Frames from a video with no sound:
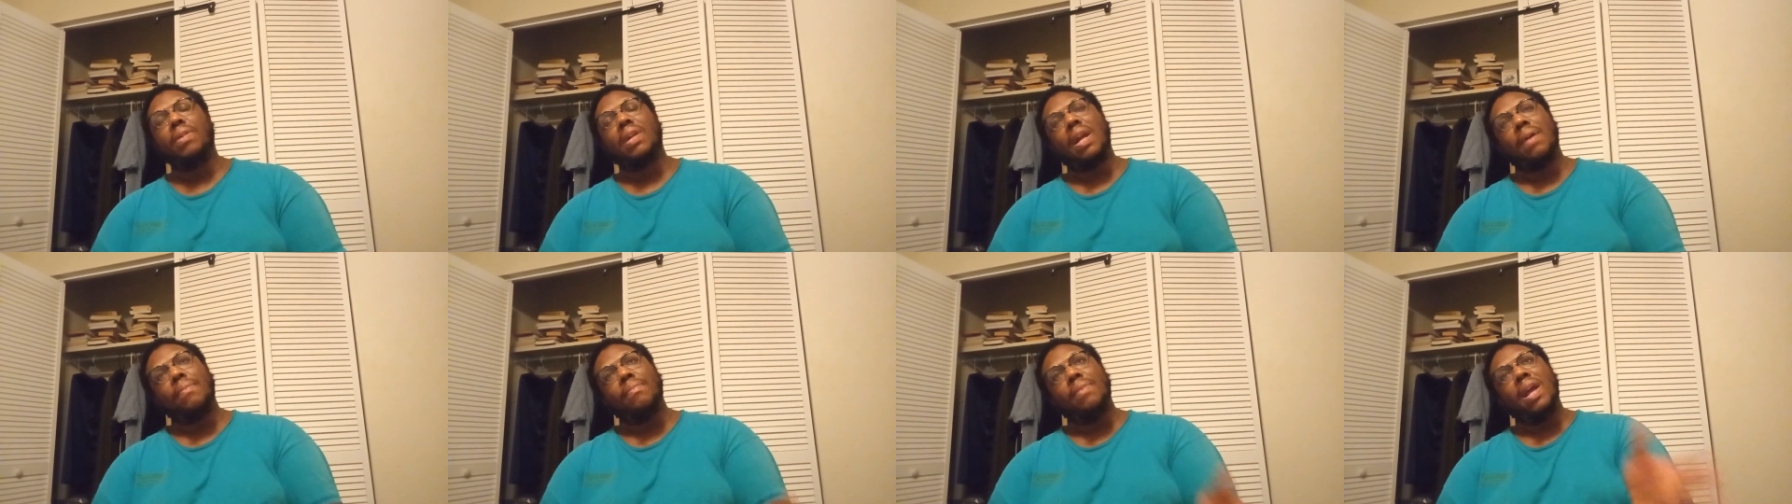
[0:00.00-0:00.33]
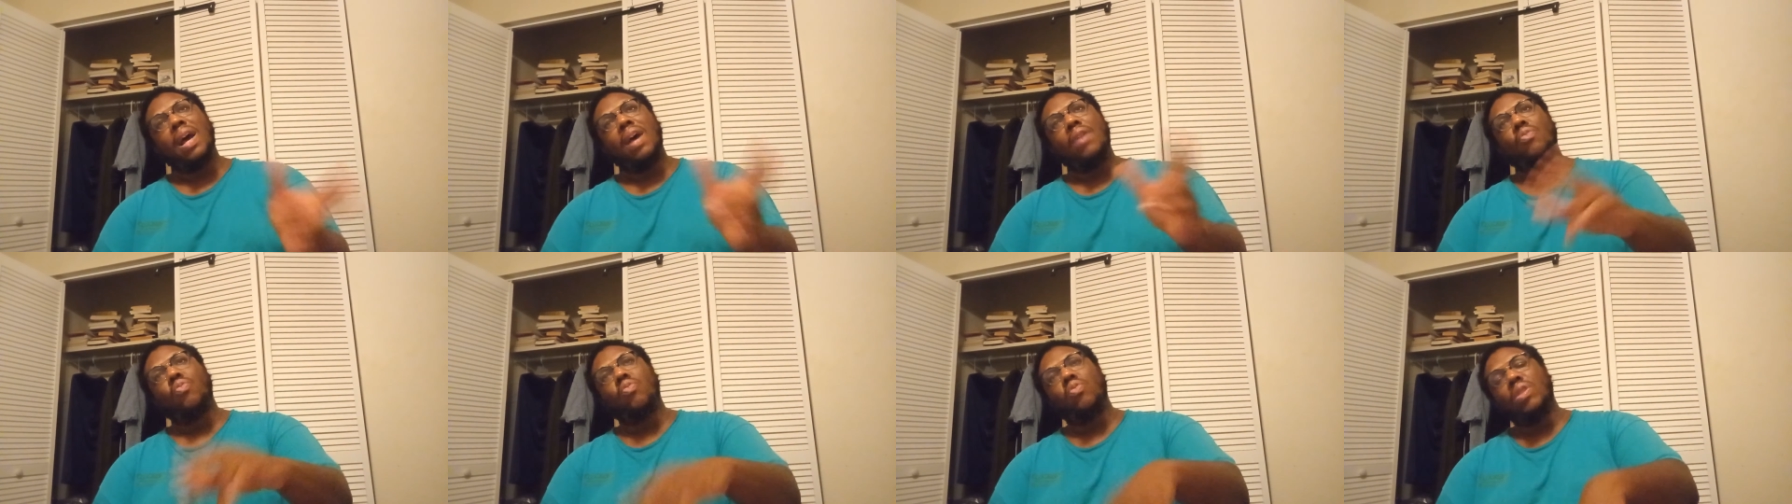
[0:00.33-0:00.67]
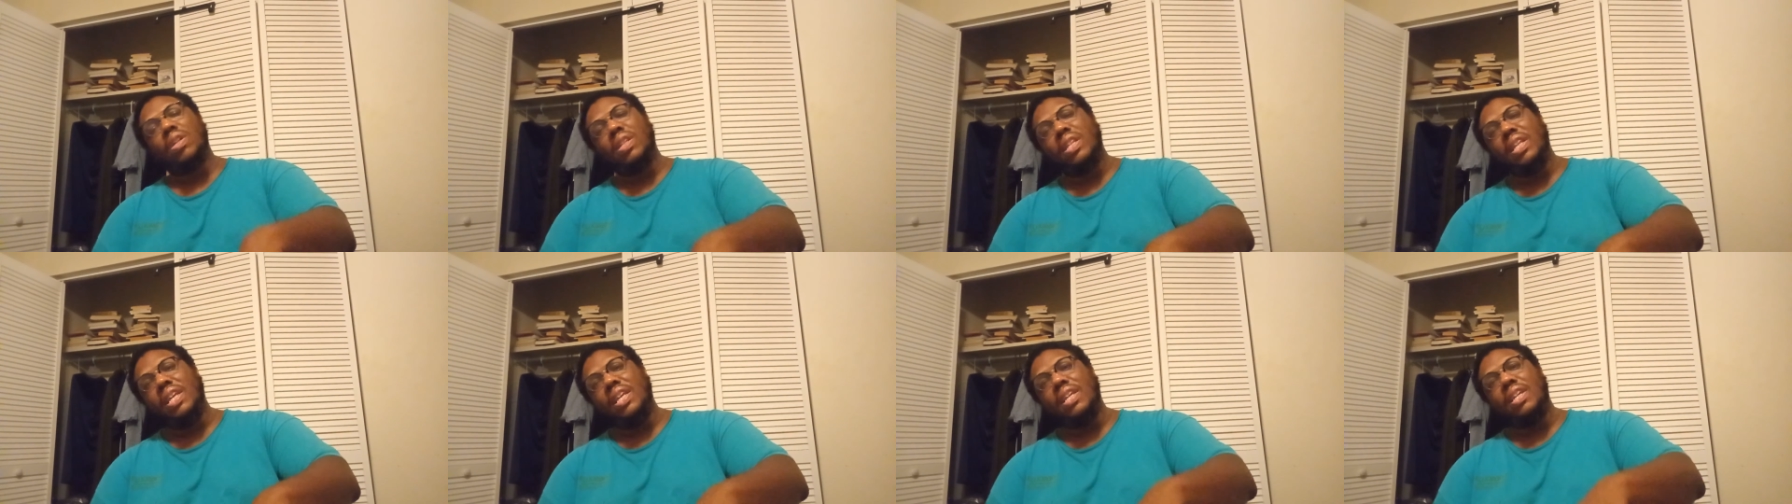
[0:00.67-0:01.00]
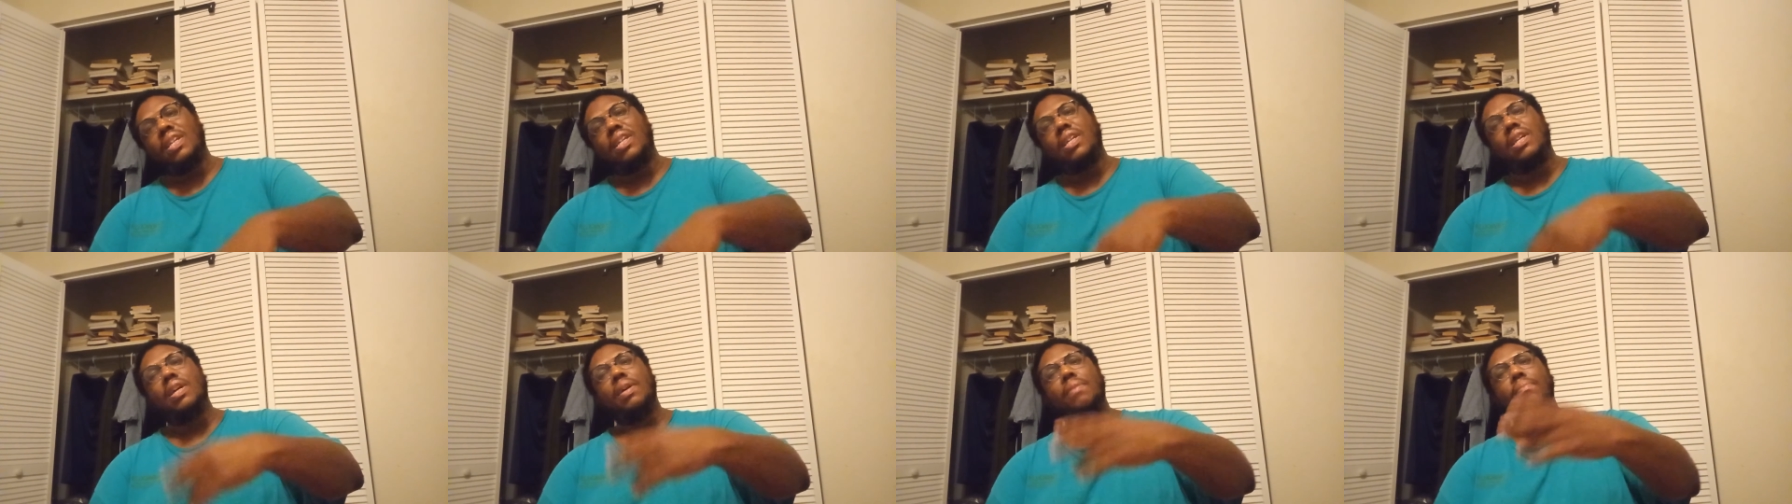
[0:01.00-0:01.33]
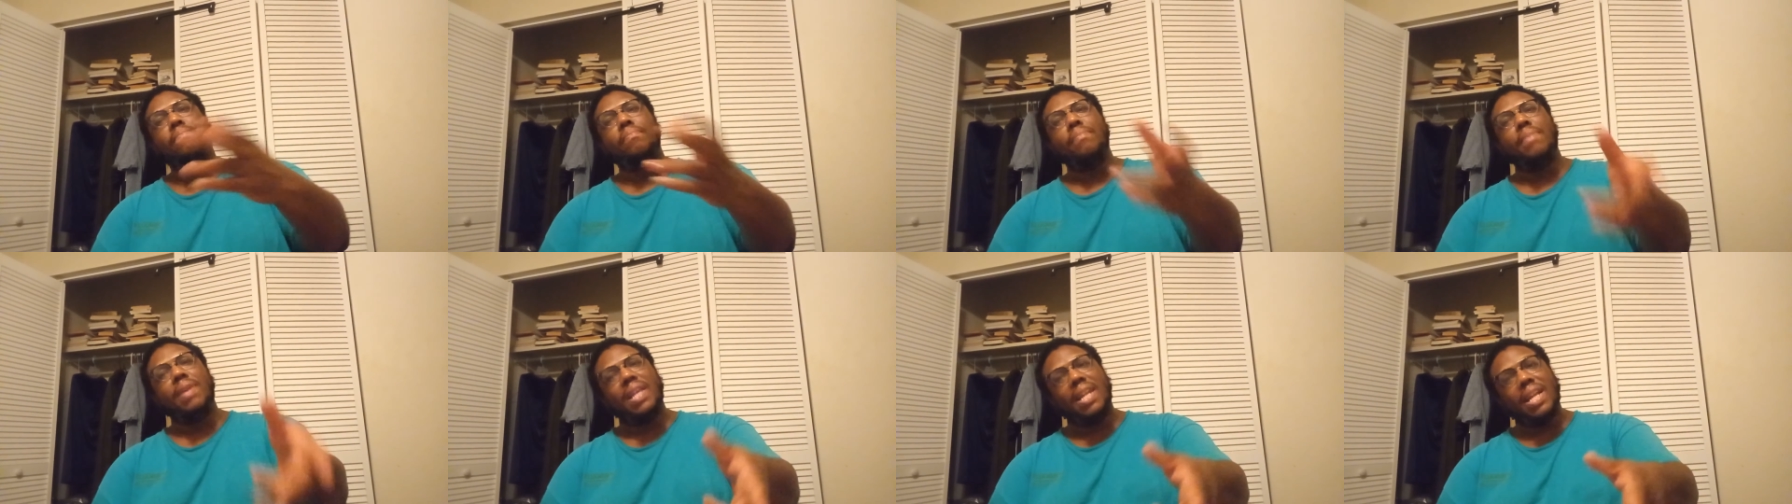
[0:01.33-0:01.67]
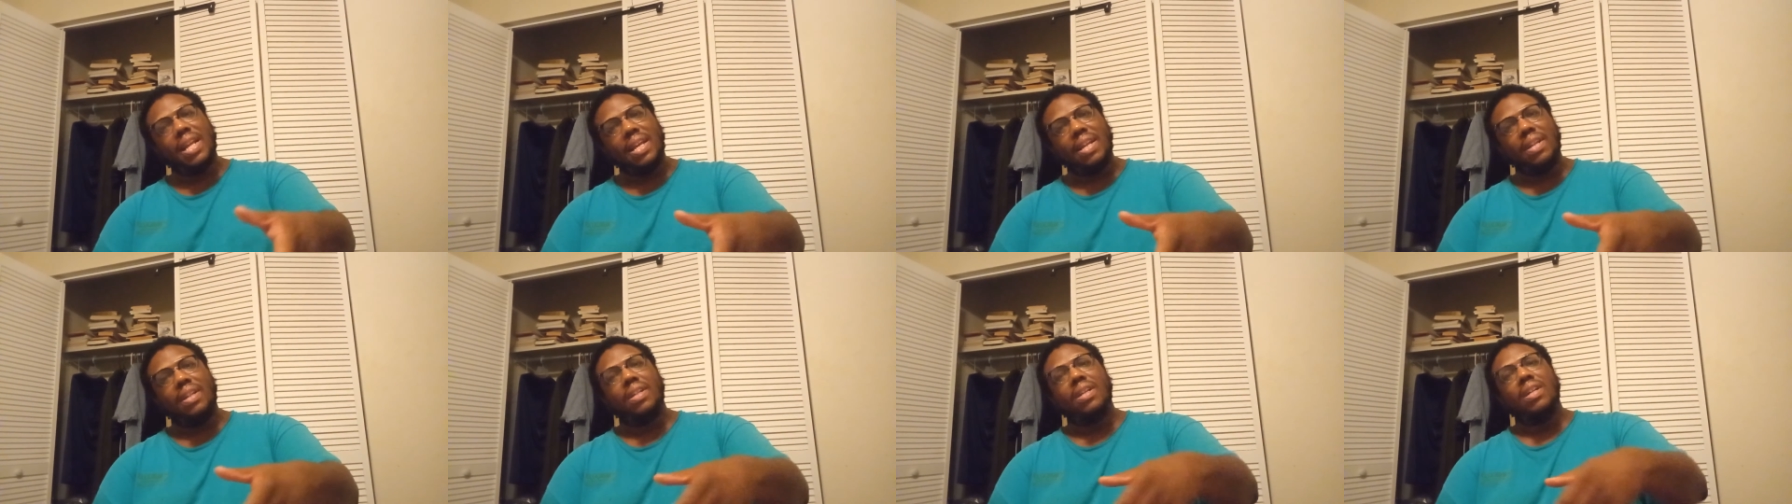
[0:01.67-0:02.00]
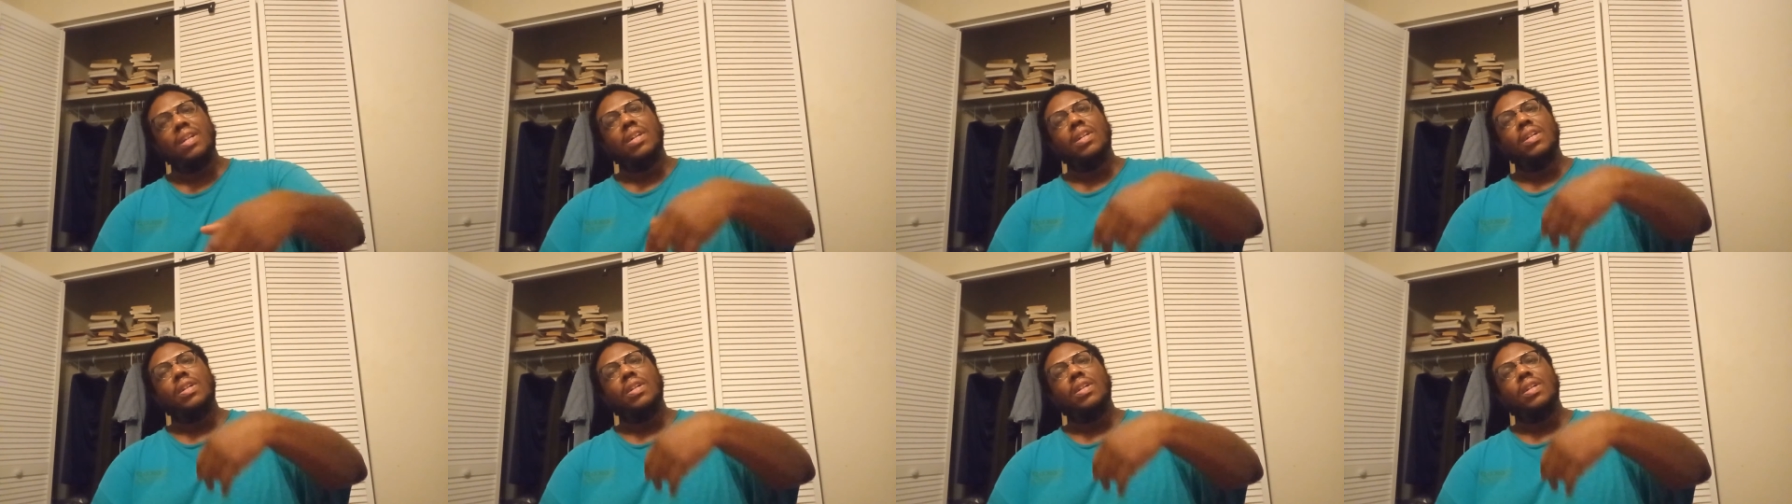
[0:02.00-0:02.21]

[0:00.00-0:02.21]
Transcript: but I'm not really committed